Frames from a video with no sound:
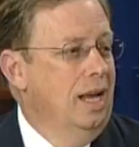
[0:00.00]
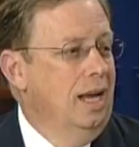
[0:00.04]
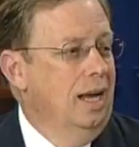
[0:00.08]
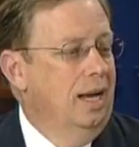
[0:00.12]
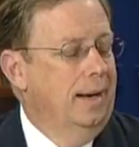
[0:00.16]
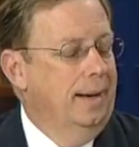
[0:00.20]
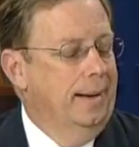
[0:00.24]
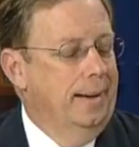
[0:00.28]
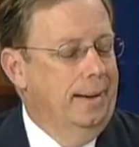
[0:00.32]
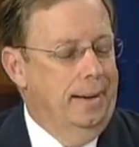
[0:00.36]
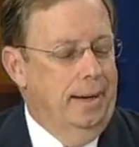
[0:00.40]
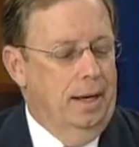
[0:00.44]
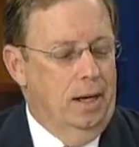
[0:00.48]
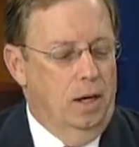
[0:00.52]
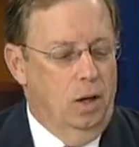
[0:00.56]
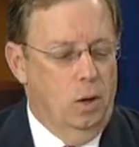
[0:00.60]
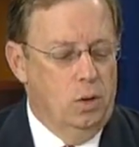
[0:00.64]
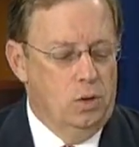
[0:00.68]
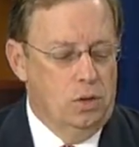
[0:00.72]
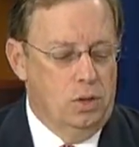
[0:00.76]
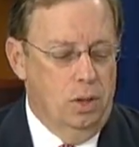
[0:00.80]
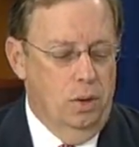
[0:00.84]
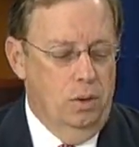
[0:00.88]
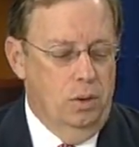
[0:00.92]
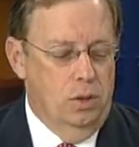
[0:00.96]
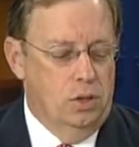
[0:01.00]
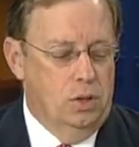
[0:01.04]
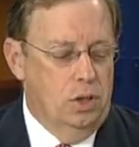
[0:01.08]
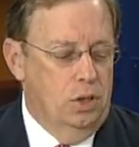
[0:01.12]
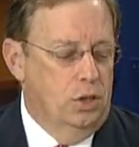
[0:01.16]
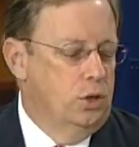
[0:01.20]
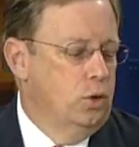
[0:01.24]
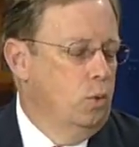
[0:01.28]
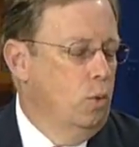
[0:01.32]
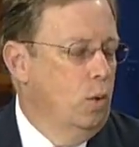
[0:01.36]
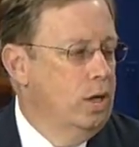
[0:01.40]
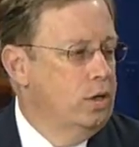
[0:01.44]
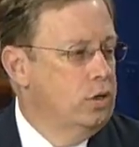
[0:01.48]
Uh, and also, the
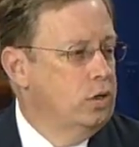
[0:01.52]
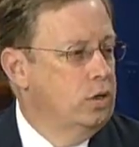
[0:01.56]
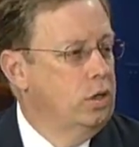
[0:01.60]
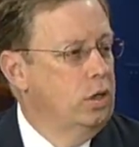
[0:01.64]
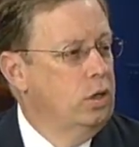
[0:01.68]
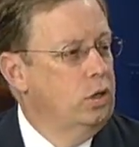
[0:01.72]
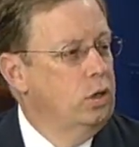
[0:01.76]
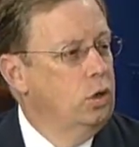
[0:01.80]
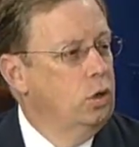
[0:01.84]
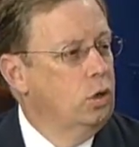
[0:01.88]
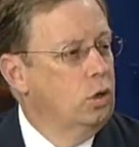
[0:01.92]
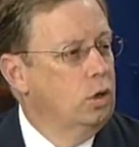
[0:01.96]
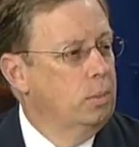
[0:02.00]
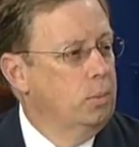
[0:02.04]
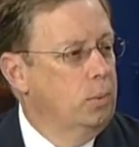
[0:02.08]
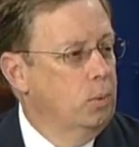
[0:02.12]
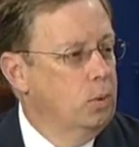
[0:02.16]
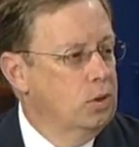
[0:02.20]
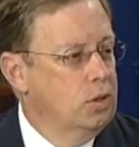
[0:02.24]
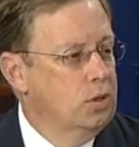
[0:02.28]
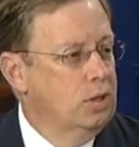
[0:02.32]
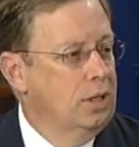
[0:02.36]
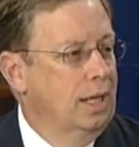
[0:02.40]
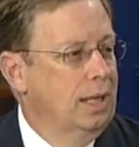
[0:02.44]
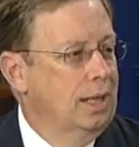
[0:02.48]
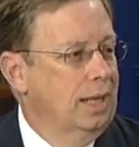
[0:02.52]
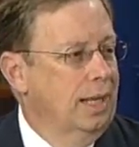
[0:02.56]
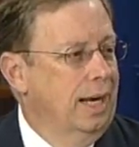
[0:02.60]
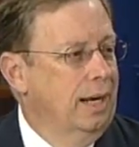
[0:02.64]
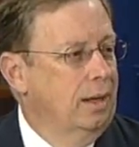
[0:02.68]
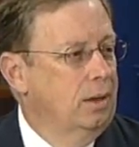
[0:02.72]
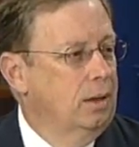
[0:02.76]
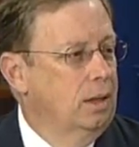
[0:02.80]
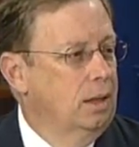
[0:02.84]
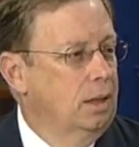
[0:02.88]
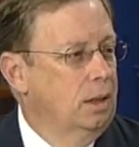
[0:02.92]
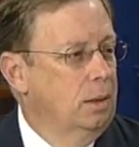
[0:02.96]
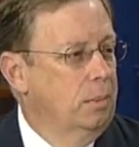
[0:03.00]
situation in Europe will settle
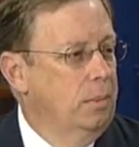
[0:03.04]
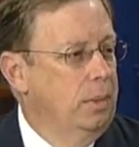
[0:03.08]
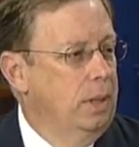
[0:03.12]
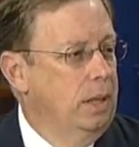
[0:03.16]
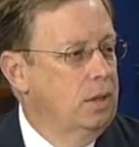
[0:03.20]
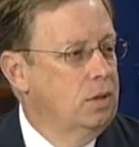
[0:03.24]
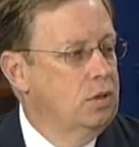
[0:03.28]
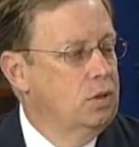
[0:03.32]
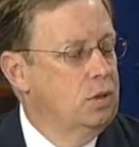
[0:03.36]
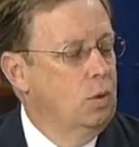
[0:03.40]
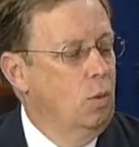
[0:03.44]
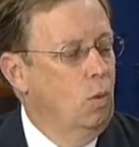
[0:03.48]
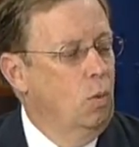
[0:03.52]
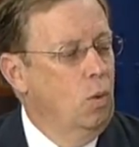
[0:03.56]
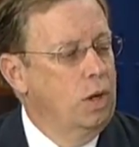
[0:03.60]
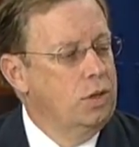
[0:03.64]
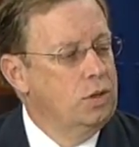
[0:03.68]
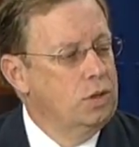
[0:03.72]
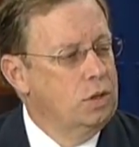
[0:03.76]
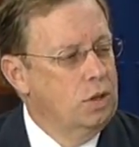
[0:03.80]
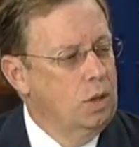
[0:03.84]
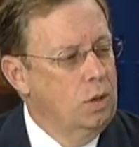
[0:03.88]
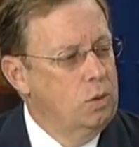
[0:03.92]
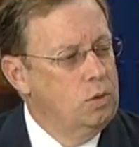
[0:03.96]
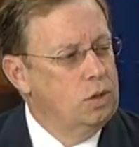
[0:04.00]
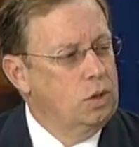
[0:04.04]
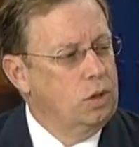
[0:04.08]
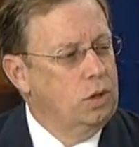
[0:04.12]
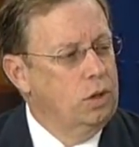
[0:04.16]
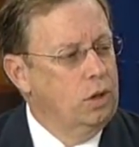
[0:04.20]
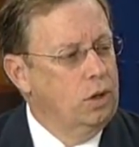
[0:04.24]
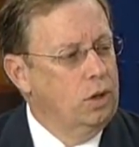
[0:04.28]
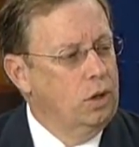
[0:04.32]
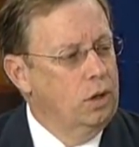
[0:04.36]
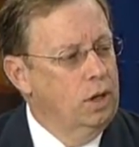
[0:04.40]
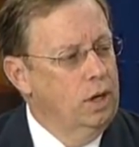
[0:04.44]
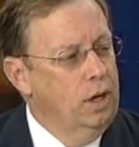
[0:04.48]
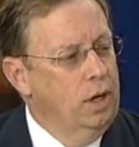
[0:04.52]
out a little bit. So, once those
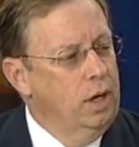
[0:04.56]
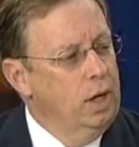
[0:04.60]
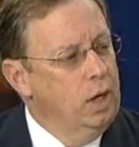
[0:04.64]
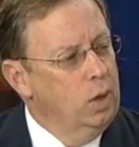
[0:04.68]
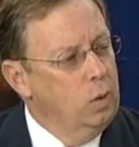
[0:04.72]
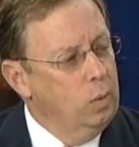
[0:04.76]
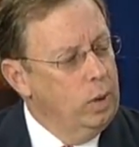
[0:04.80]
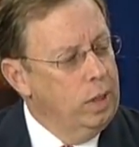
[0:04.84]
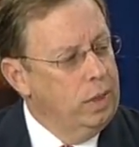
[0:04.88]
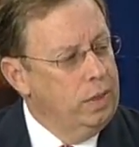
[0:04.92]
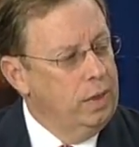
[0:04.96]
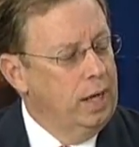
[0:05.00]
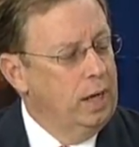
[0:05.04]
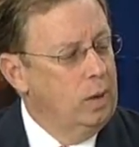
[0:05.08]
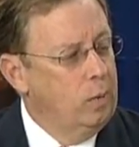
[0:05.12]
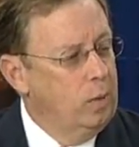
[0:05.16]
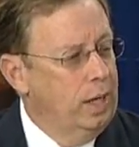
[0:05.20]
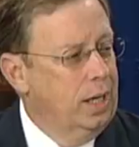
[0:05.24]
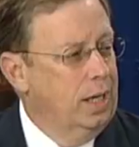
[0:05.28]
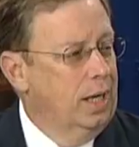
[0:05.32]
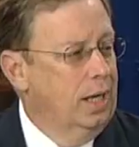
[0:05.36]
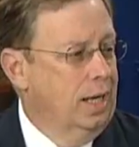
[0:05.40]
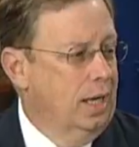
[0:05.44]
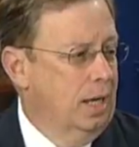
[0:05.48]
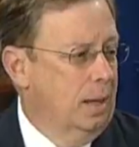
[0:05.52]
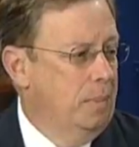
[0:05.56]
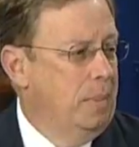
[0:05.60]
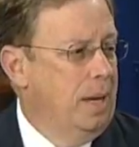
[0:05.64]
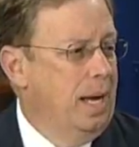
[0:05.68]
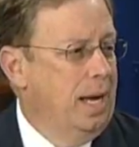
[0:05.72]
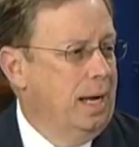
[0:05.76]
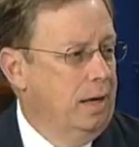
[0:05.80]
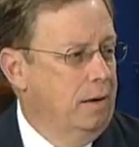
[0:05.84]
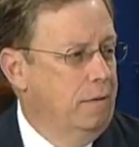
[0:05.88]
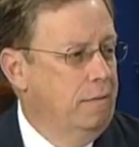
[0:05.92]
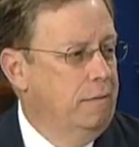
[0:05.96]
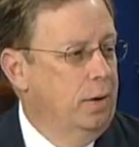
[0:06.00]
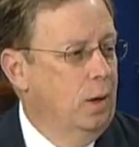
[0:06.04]
occur, we think we can get
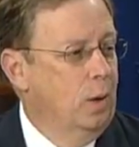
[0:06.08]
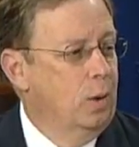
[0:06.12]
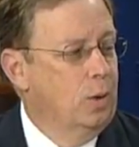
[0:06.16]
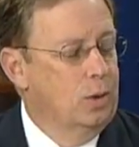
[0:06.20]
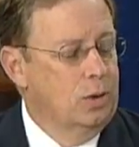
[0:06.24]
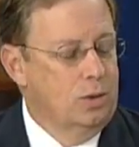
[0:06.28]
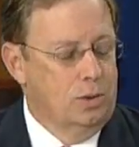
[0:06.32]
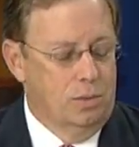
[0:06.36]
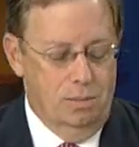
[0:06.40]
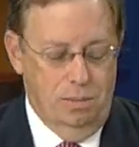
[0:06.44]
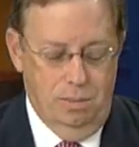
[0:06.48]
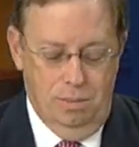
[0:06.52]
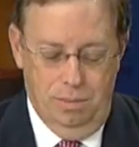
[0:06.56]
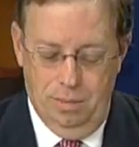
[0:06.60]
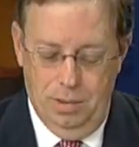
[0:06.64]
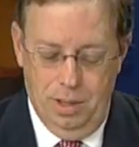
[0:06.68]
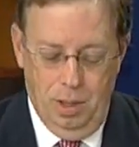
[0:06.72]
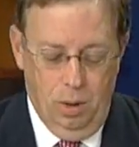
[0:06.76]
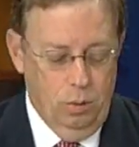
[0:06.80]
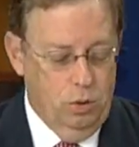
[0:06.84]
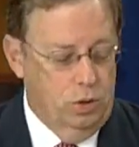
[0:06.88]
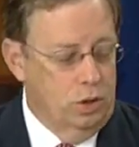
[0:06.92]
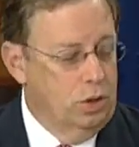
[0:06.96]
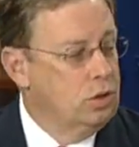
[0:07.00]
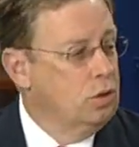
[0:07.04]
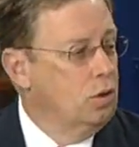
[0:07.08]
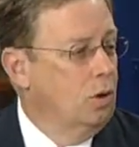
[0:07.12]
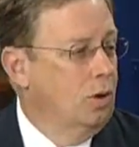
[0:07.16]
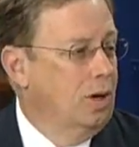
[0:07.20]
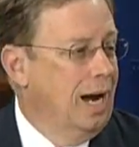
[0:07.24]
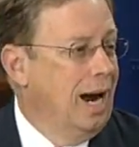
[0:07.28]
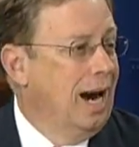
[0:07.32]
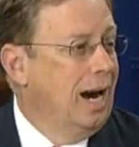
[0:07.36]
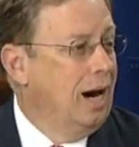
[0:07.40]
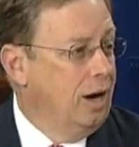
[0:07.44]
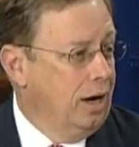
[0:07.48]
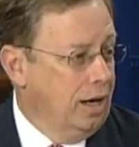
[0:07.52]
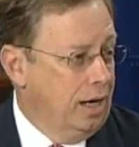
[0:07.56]
back and focus you know, just on
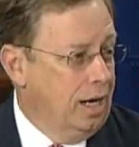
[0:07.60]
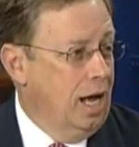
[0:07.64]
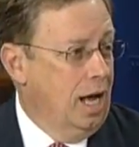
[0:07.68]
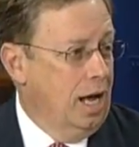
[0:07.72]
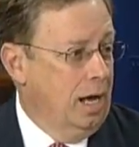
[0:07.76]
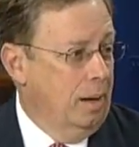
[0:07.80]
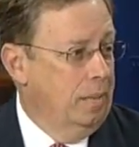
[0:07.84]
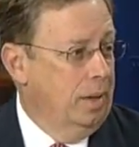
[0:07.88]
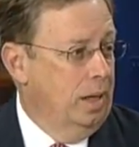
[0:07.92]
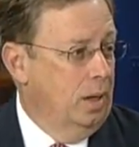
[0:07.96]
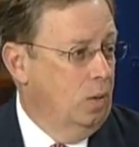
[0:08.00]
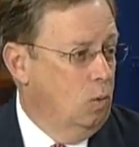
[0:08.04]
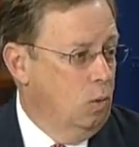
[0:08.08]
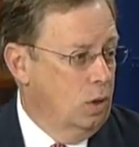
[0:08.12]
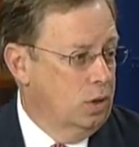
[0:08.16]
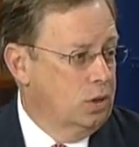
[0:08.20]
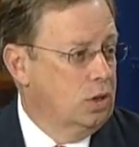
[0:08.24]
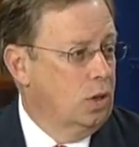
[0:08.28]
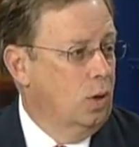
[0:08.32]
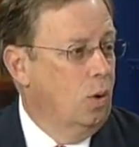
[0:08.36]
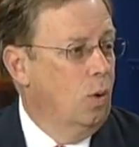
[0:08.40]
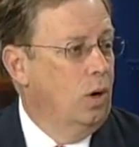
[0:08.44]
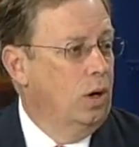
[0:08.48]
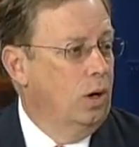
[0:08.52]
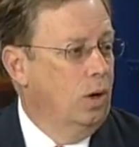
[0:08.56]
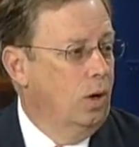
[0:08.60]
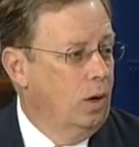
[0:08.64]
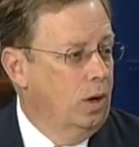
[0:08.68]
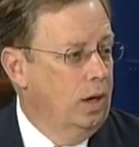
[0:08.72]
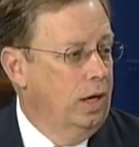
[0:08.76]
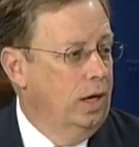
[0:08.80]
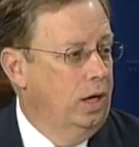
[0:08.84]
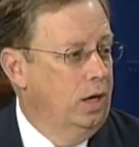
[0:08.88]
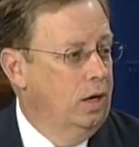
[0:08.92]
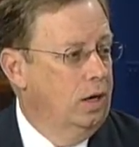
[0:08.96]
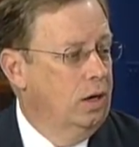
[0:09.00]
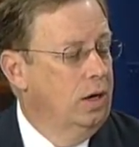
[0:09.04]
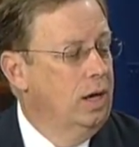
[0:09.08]
our economy and right. what's going on
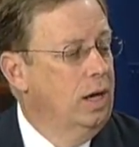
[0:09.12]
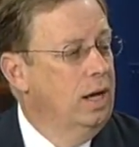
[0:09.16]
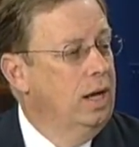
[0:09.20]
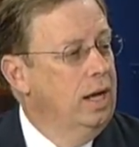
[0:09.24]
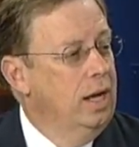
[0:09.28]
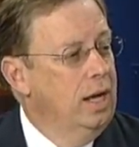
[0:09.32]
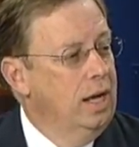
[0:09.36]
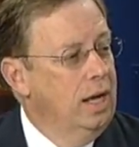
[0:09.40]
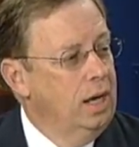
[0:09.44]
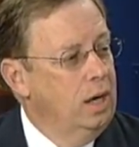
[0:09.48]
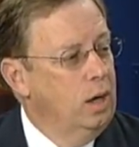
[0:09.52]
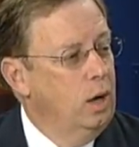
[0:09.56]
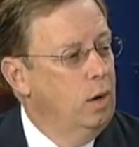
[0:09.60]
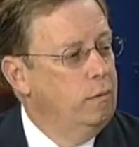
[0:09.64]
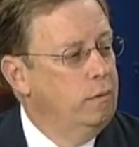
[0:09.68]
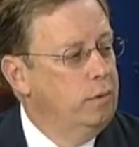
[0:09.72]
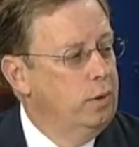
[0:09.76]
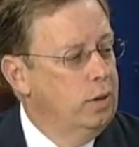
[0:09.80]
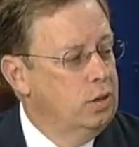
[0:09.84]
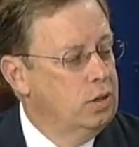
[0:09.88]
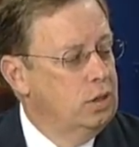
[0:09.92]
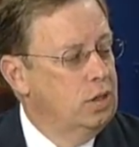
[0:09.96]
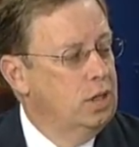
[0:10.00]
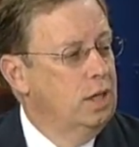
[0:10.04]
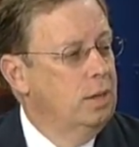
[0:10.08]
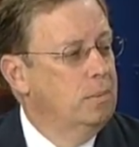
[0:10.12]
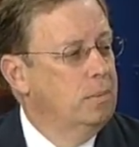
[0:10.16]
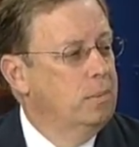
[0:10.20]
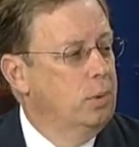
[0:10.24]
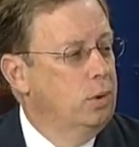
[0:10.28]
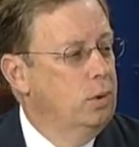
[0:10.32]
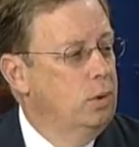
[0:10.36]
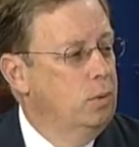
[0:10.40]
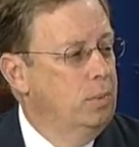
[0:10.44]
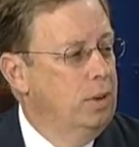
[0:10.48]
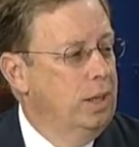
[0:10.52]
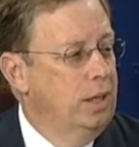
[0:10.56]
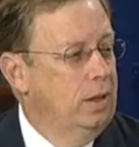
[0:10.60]
here and hopefully see
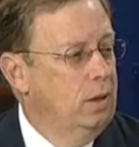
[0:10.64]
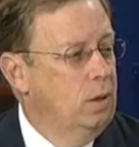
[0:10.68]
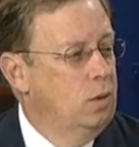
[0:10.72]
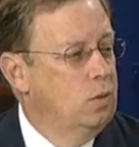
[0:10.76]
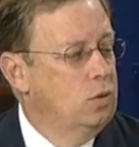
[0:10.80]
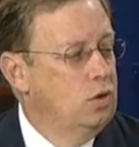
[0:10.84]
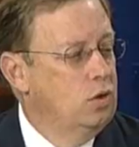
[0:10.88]
improvement in those